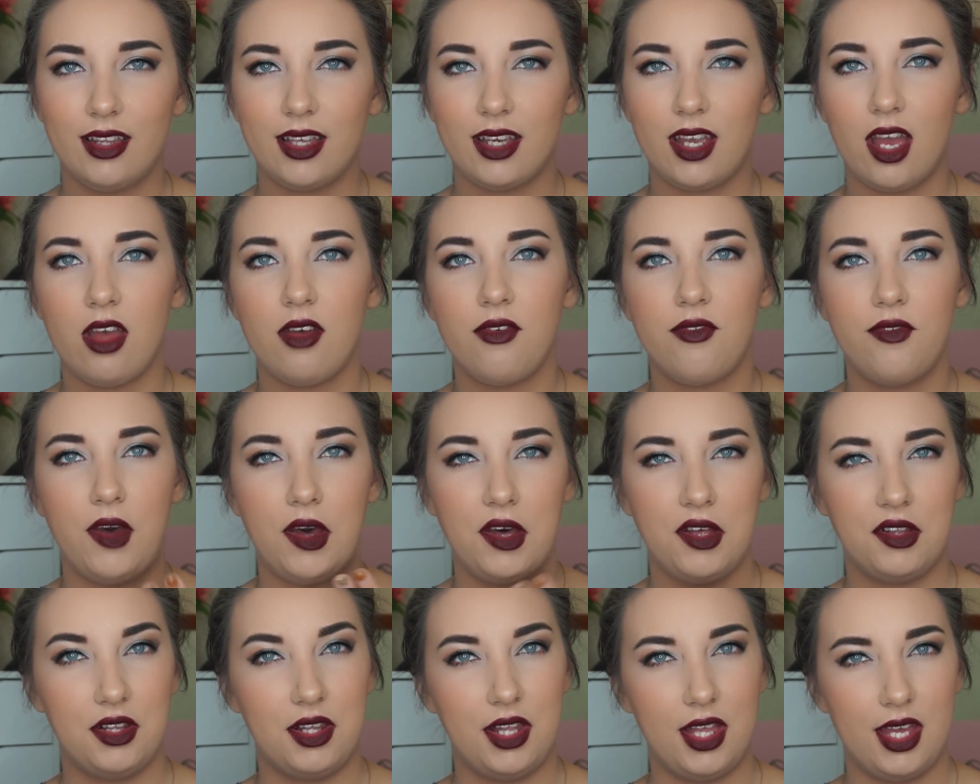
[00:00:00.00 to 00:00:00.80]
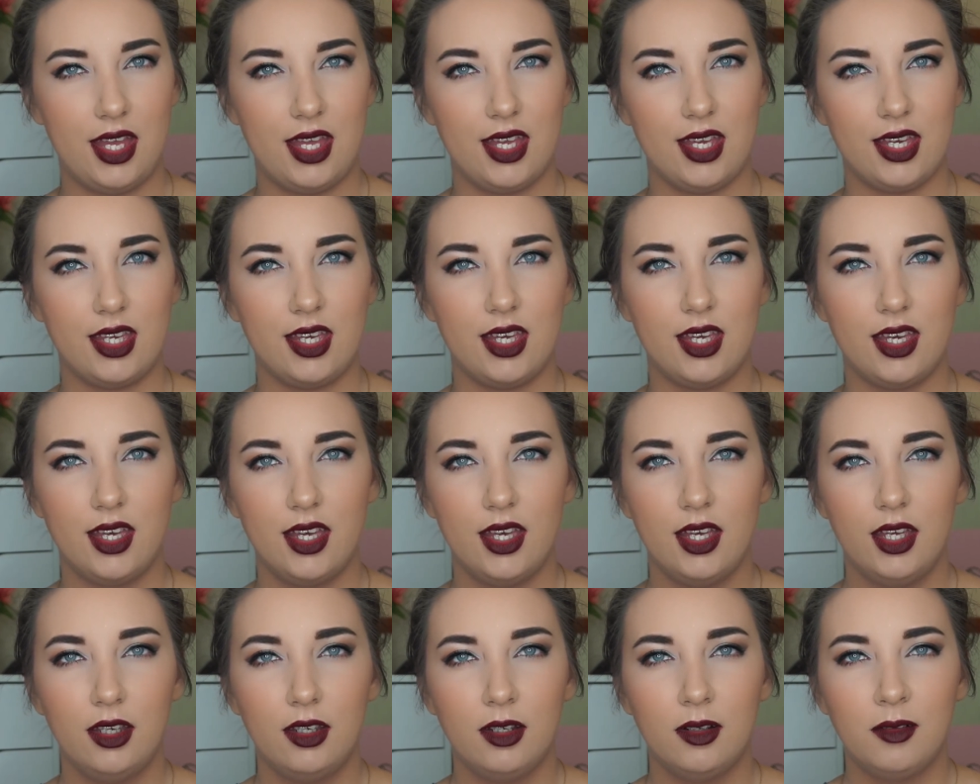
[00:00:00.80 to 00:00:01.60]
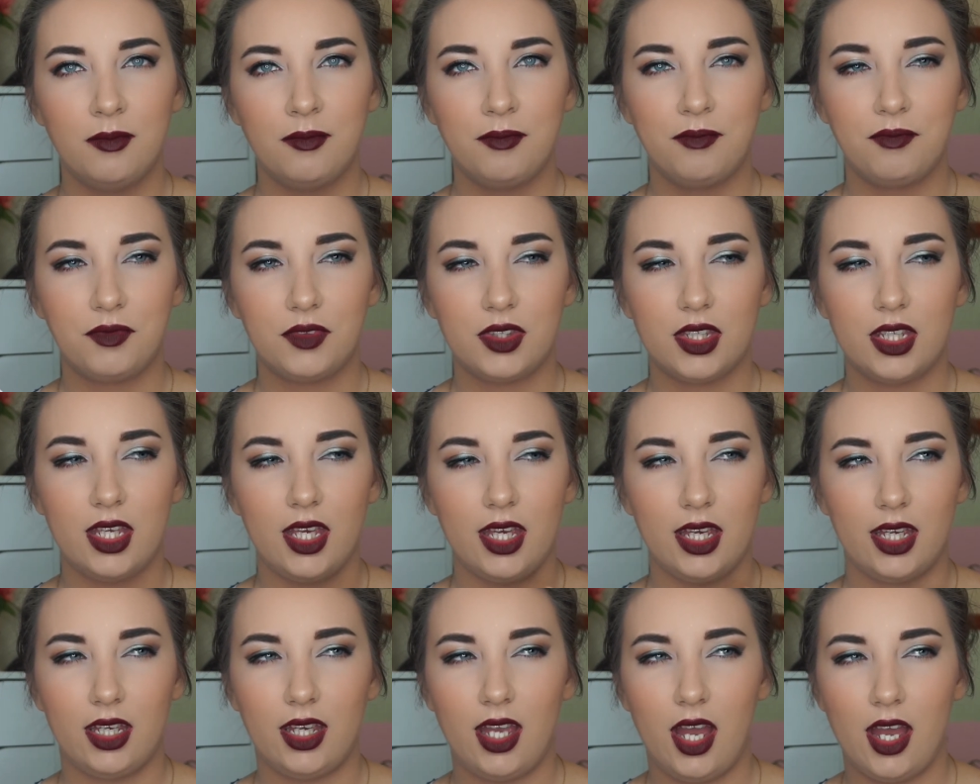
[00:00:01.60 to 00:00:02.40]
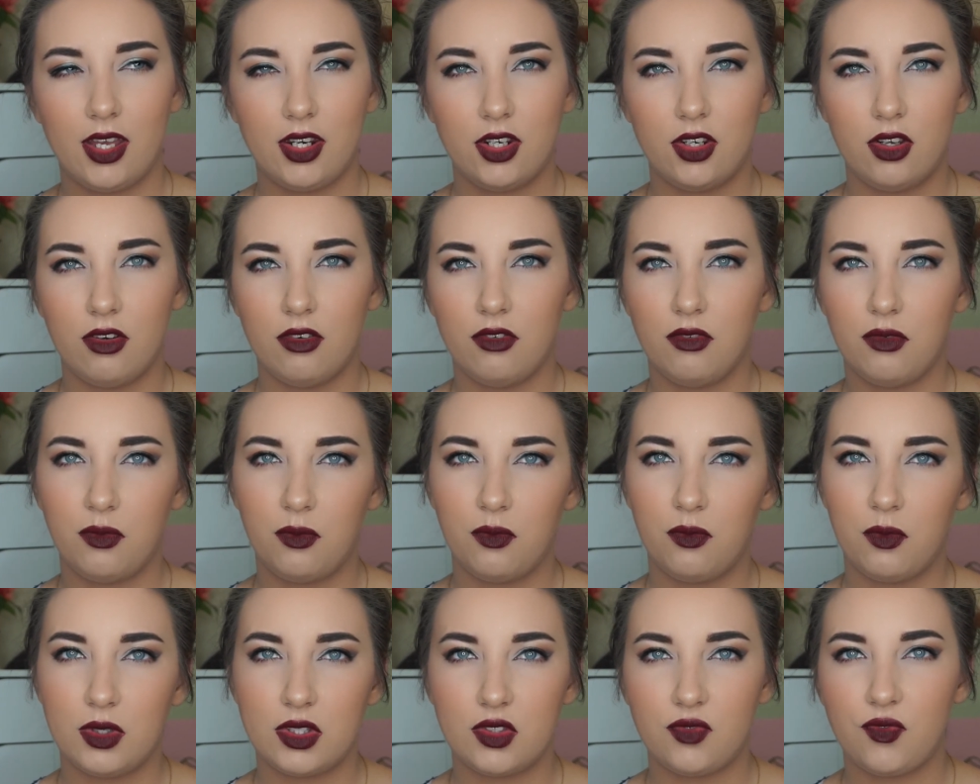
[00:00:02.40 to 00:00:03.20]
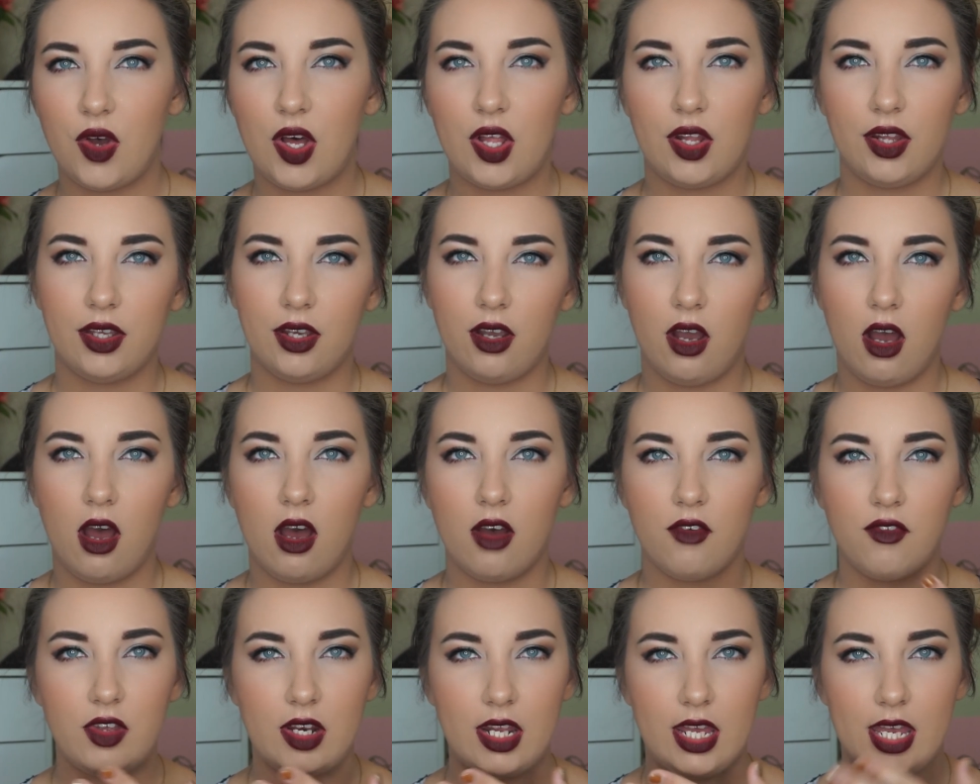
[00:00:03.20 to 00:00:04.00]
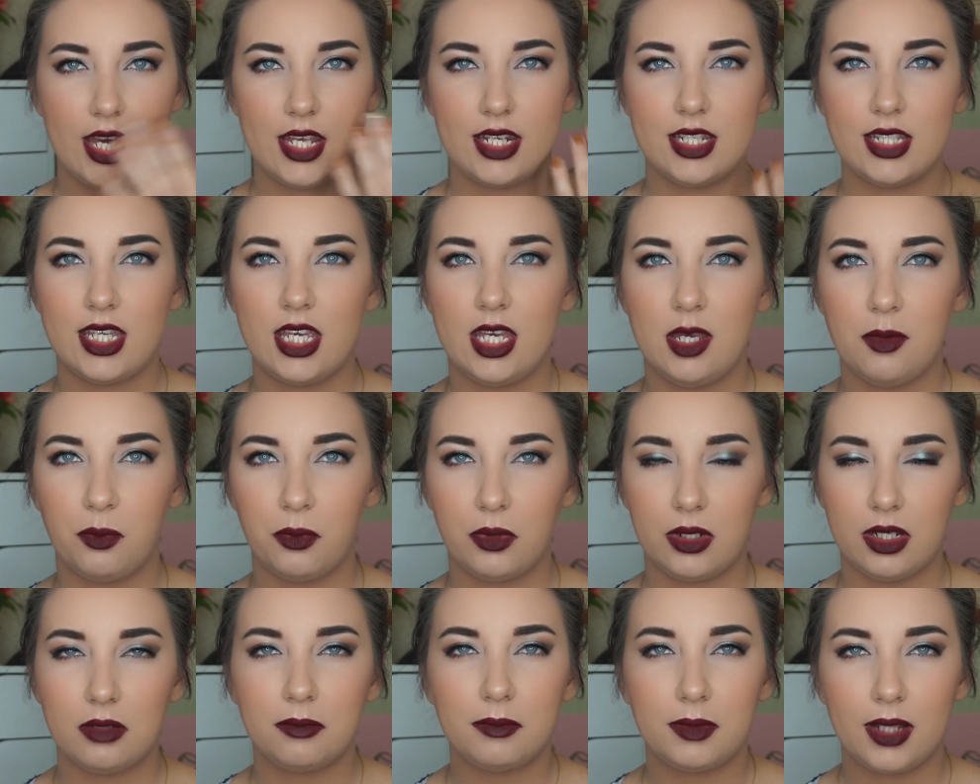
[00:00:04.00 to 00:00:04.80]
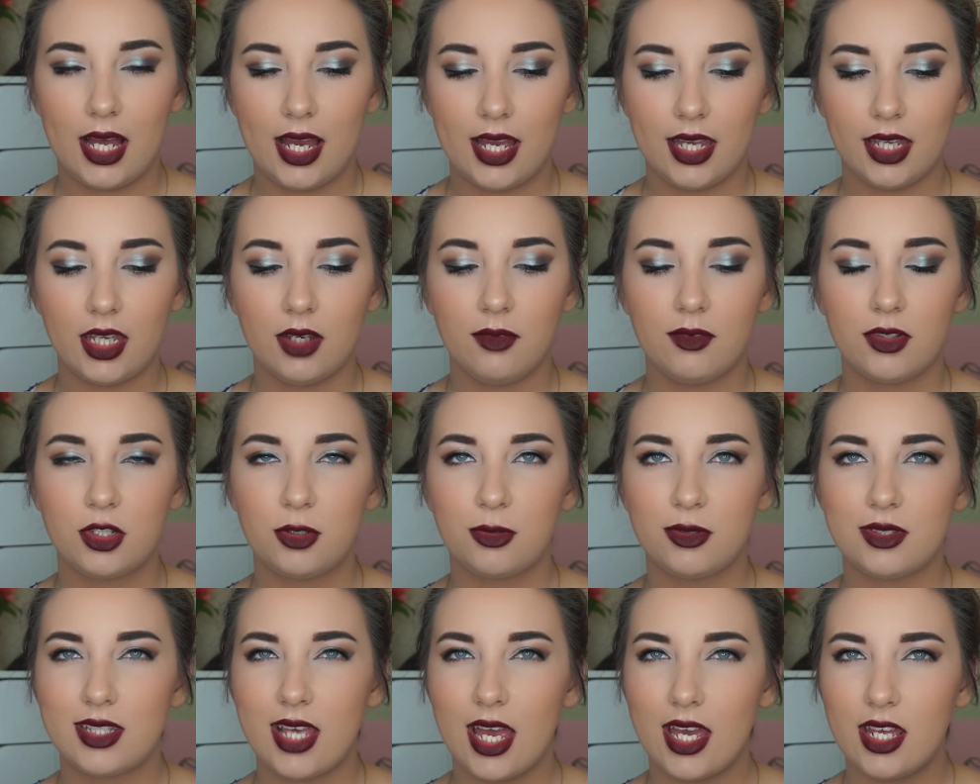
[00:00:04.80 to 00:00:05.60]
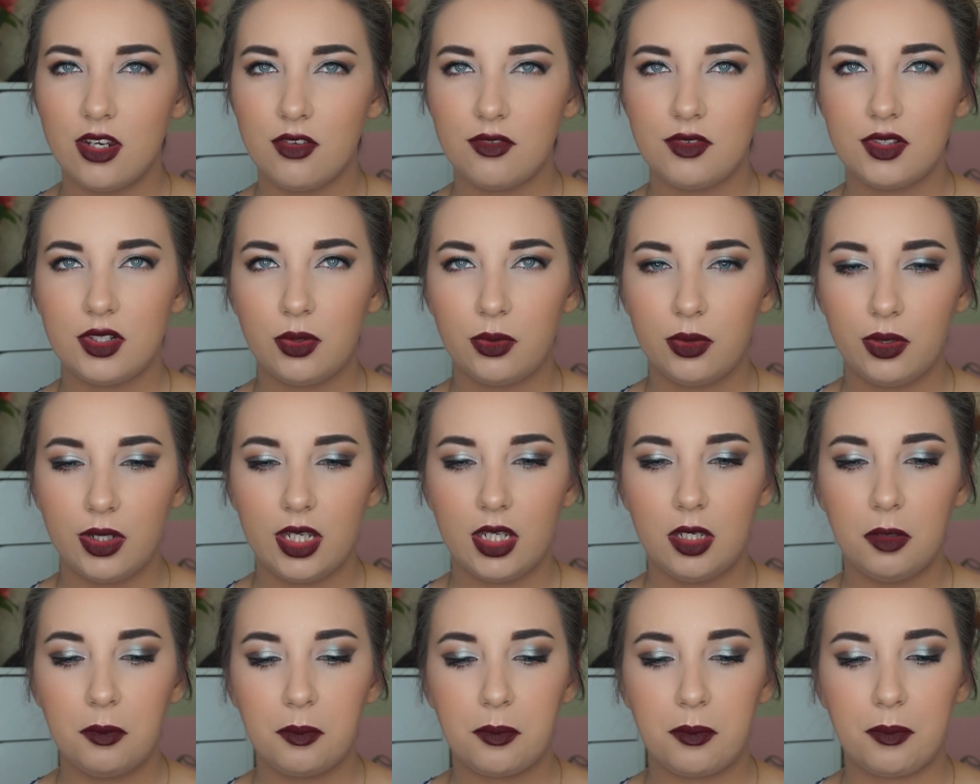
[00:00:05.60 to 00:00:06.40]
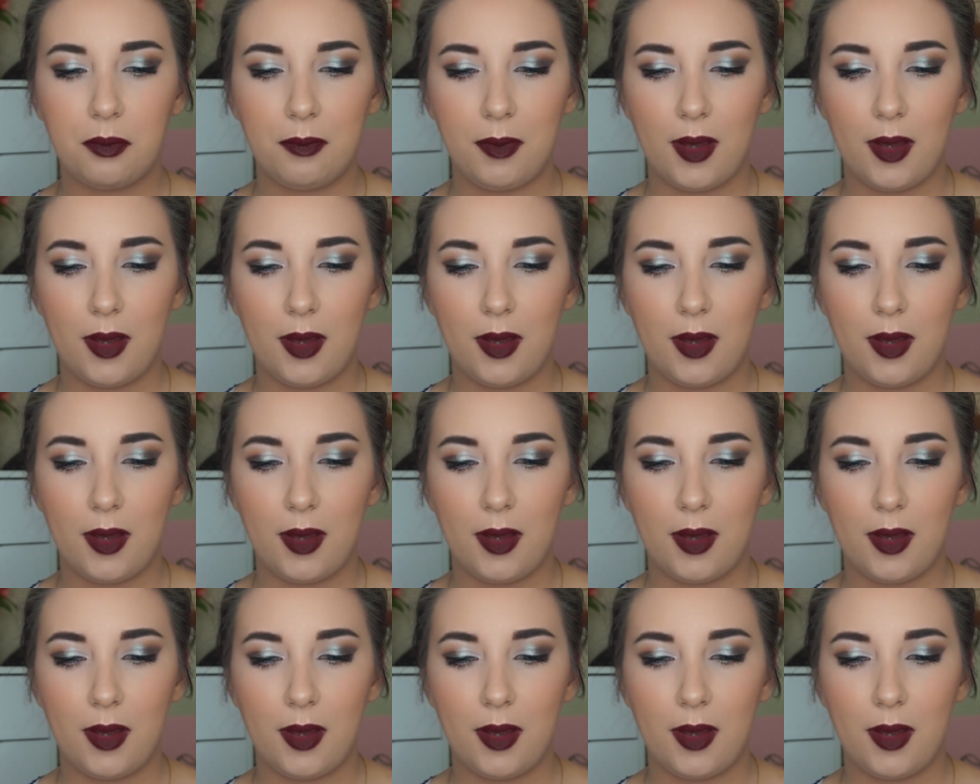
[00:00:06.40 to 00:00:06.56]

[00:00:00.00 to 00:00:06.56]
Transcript: Like I felt like it kind of was falling off and I had to keep reapplying it, which was kind of annoying.